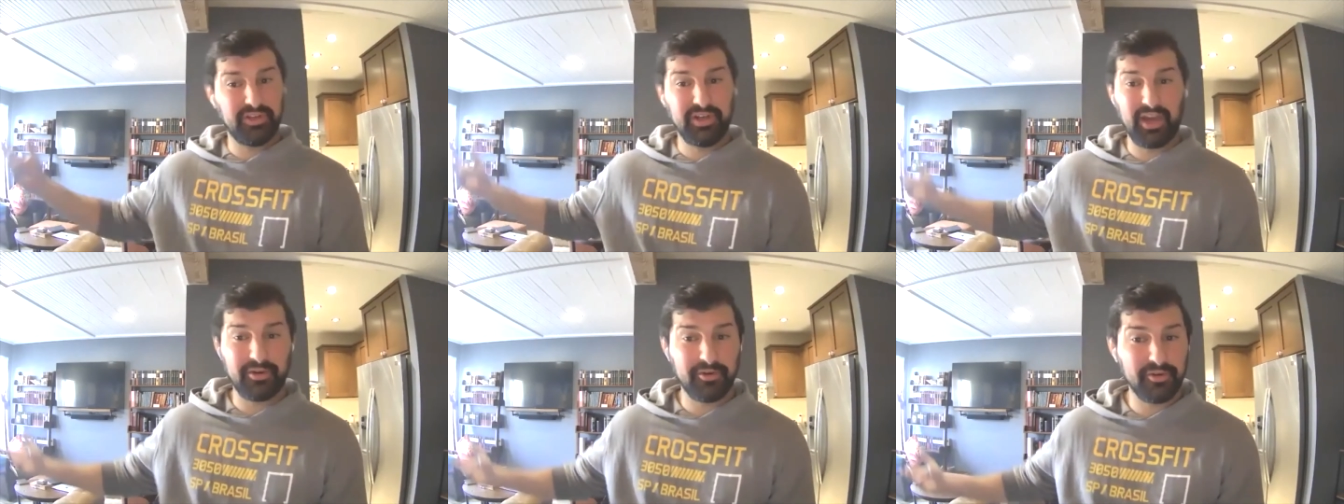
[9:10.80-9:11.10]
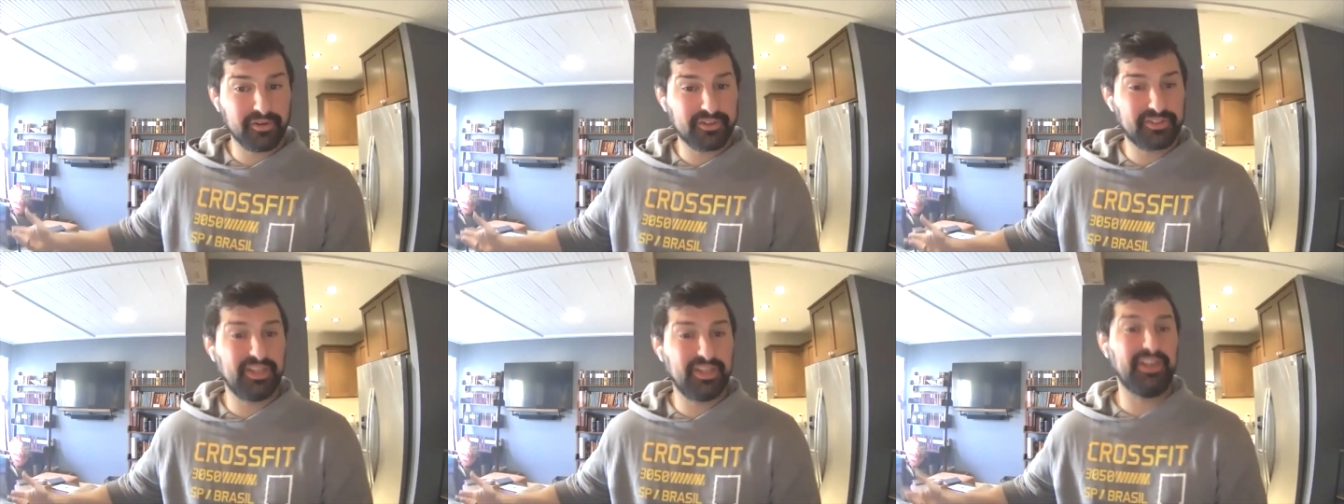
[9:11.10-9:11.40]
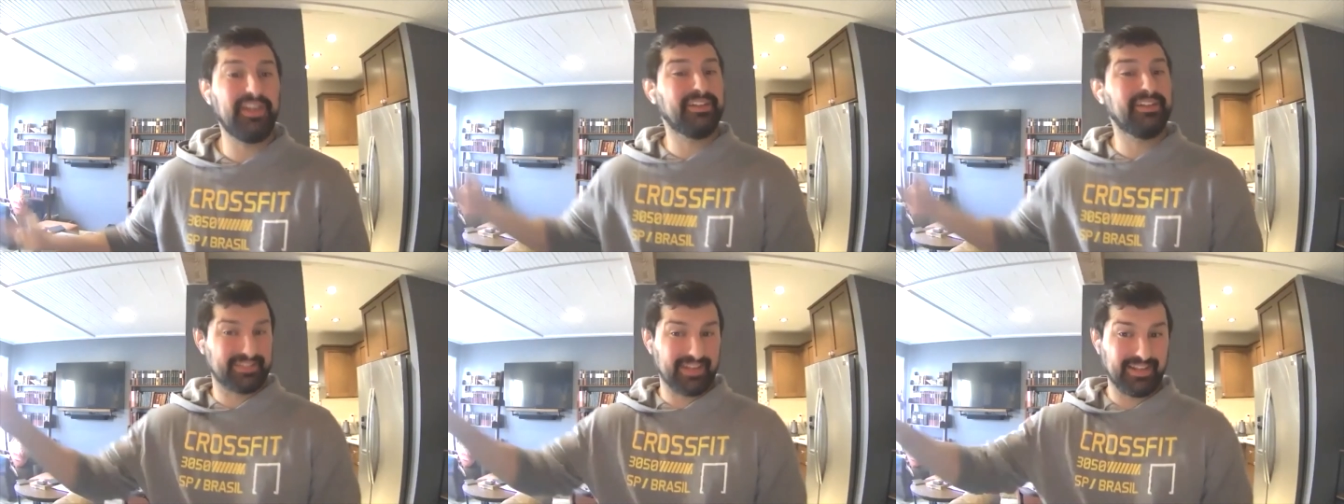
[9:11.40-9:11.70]
not New York City
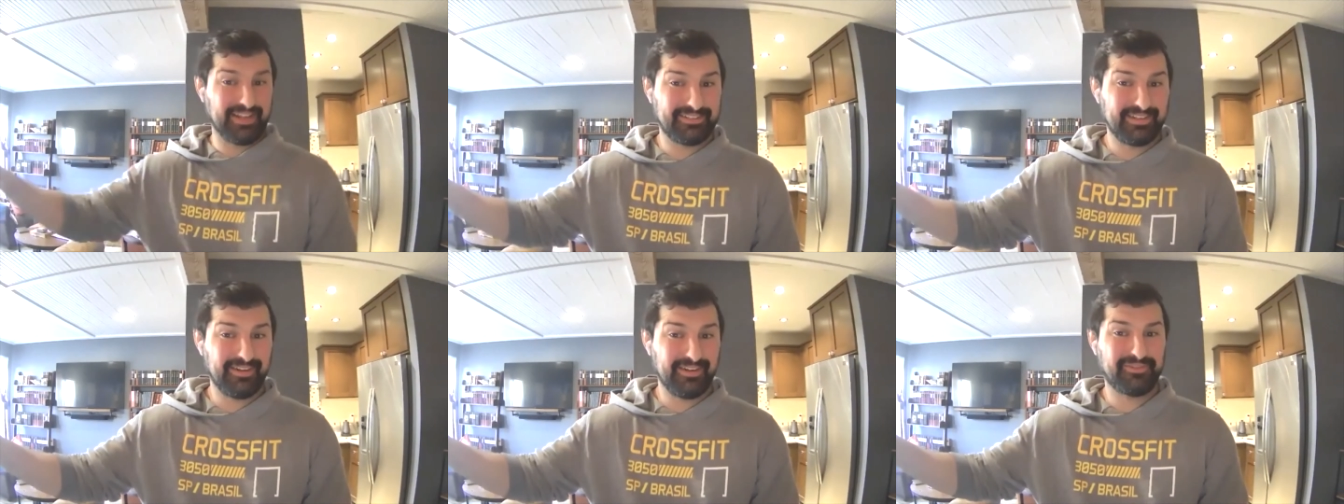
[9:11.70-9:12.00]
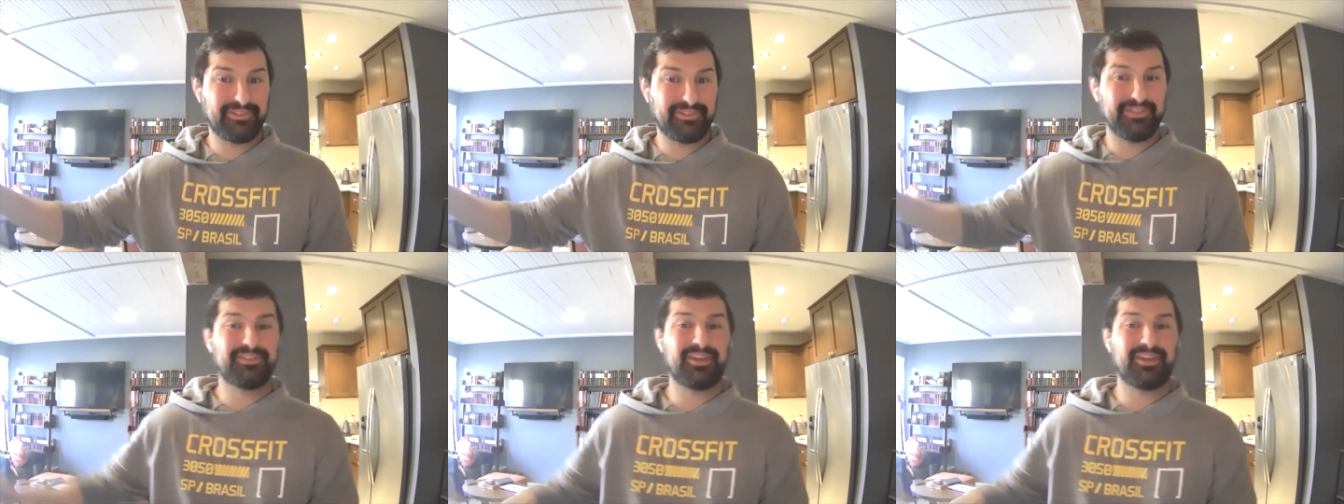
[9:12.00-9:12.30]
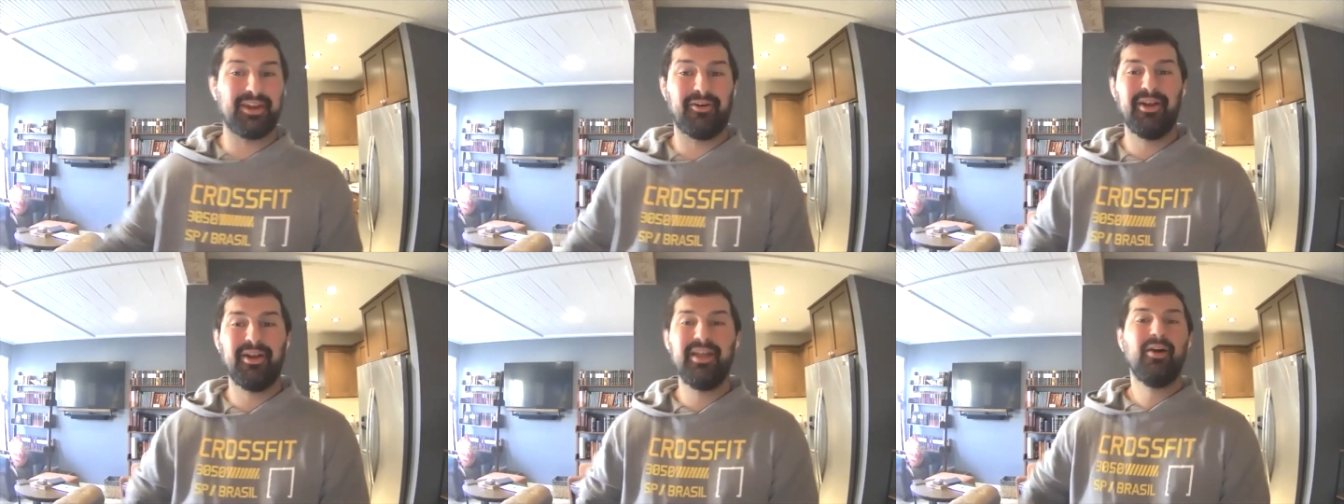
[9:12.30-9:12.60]
and it's not San
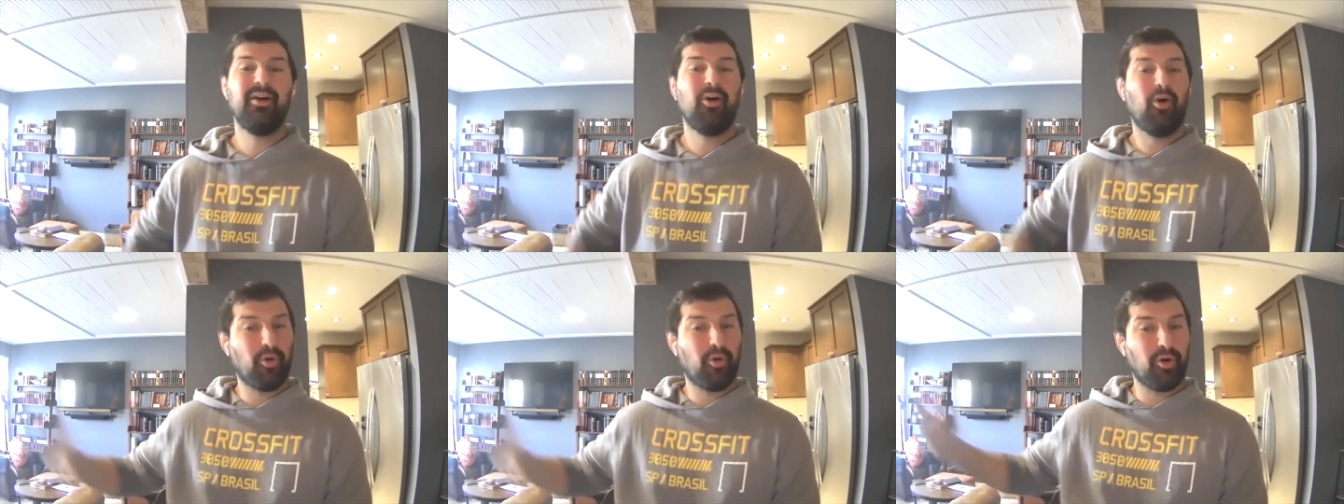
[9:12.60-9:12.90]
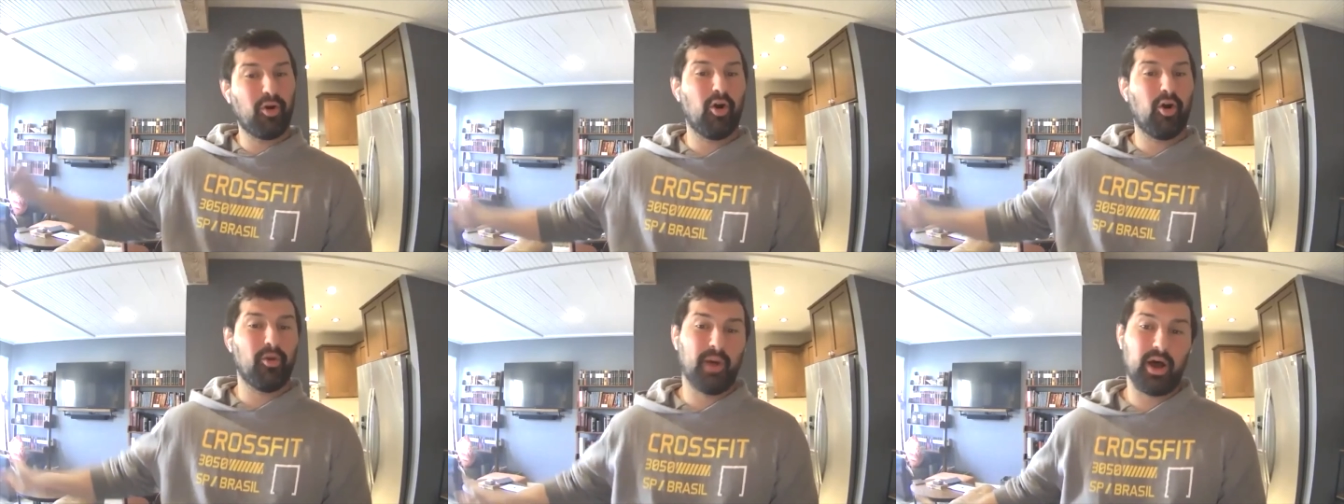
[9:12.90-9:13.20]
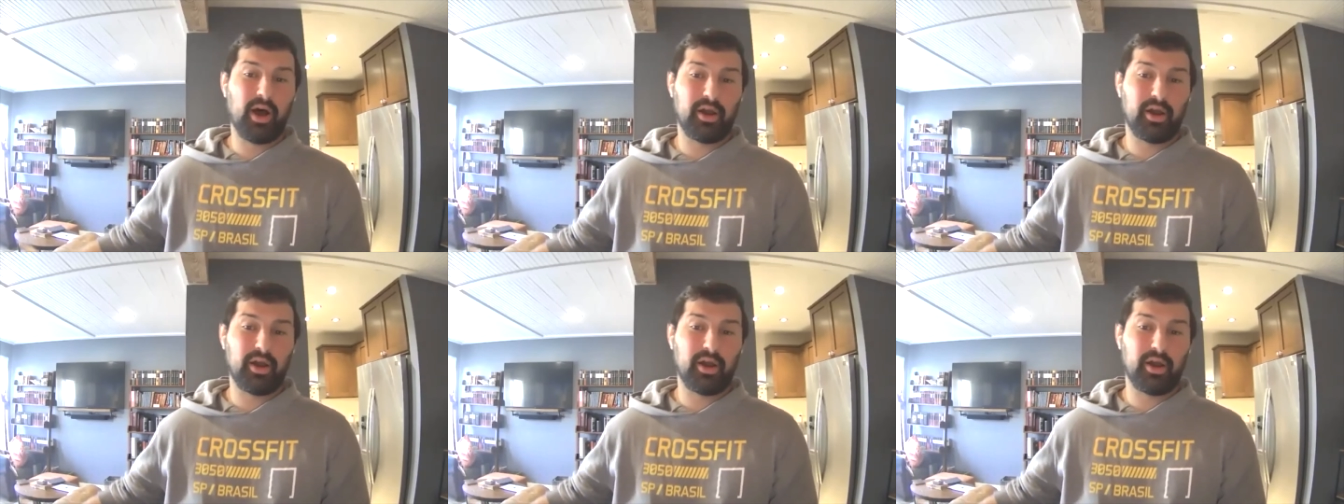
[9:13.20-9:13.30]
Francisco or Omaha,